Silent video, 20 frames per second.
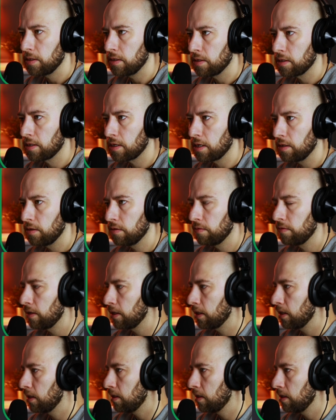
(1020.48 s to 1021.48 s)
is kind of
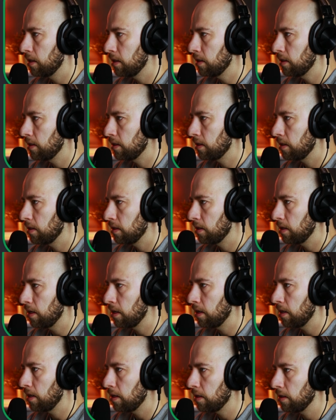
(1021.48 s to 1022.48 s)
like this,
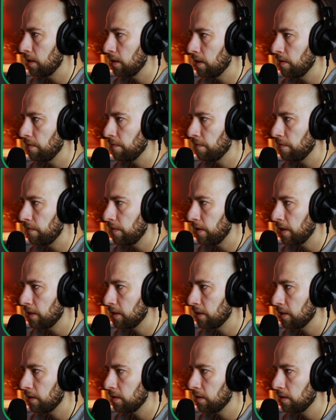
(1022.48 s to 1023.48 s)
and I
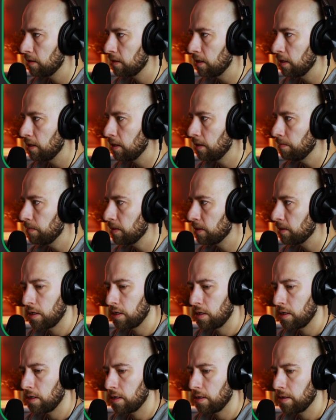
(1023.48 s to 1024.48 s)
inverted this ellipse,
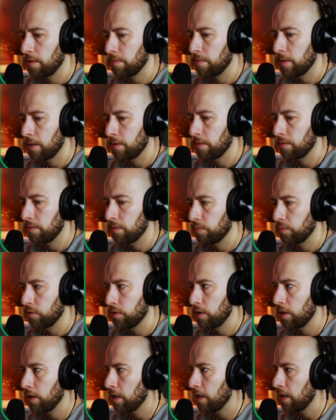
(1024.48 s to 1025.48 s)
and I put
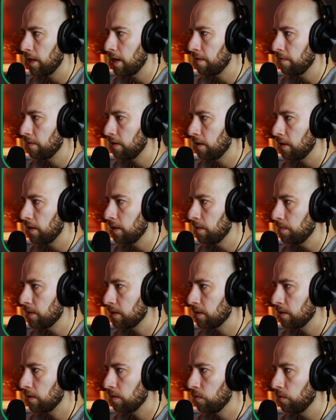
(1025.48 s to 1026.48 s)
here another
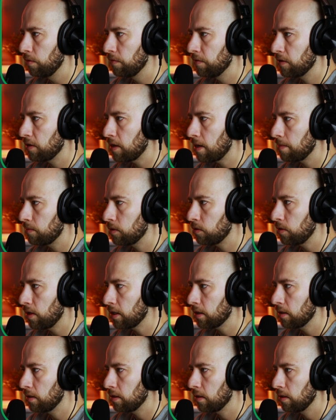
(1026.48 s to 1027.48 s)
ellipse with
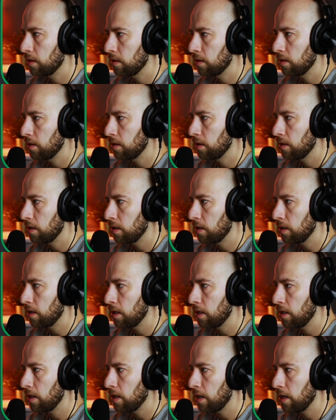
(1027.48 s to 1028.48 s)
subtract,
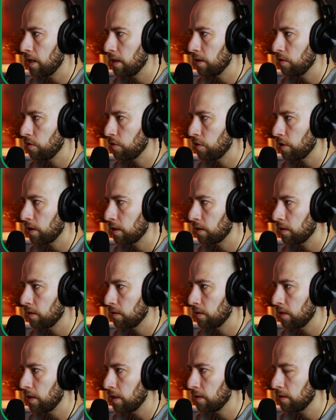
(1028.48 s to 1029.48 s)
and I
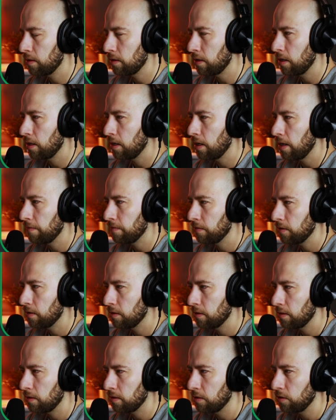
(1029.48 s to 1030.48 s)
checked that I left
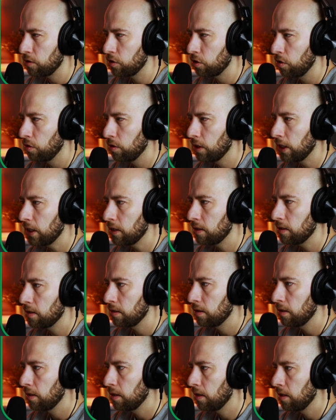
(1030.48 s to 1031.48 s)
it as solid,
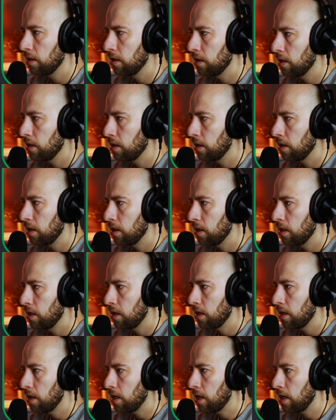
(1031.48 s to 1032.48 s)

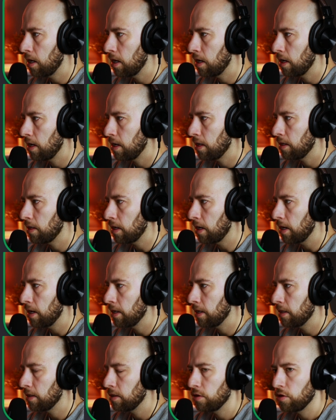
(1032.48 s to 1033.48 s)
and I
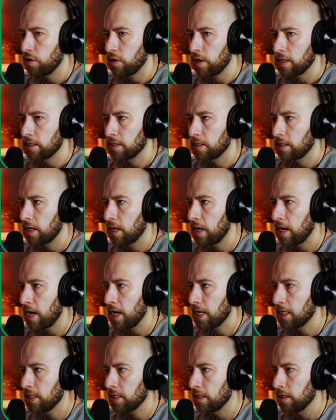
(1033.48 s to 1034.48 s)
adjust
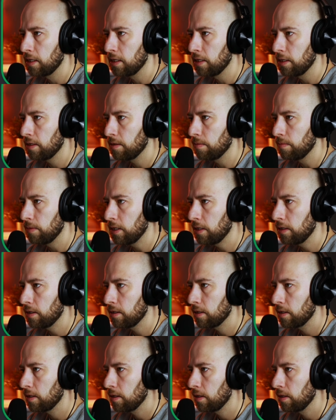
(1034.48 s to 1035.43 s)
height a little bit.